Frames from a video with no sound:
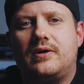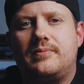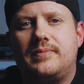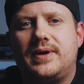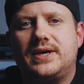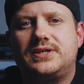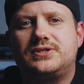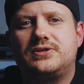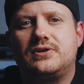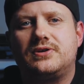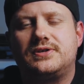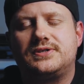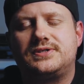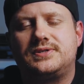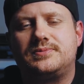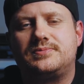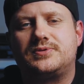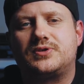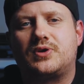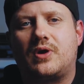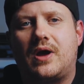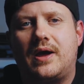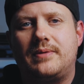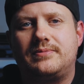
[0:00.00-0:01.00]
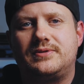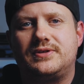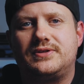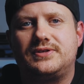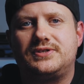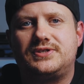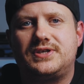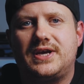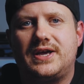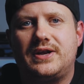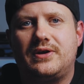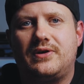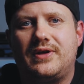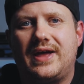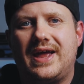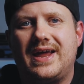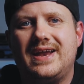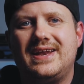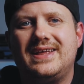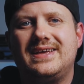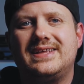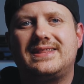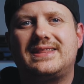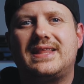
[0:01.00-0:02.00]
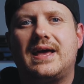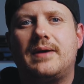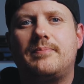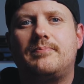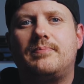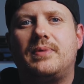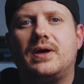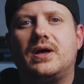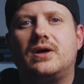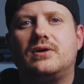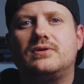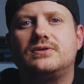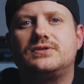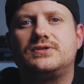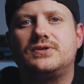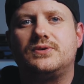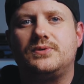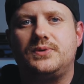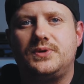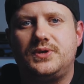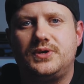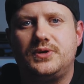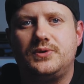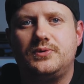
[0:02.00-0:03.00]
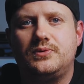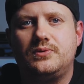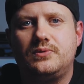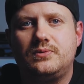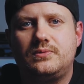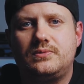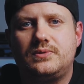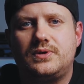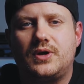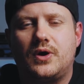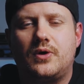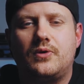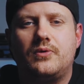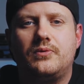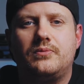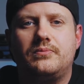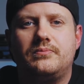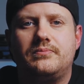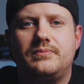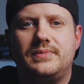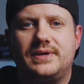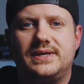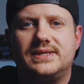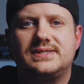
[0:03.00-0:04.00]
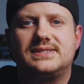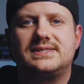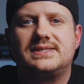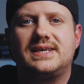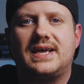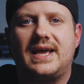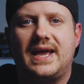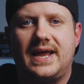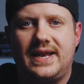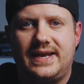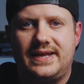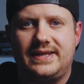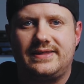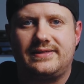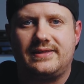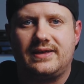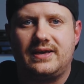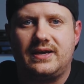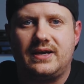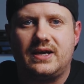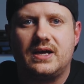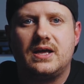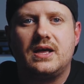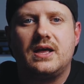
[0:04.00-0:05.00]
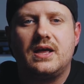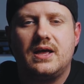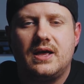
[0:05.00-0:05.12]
make sure to subscribe to the channel and hit that bell so you don't miss anything.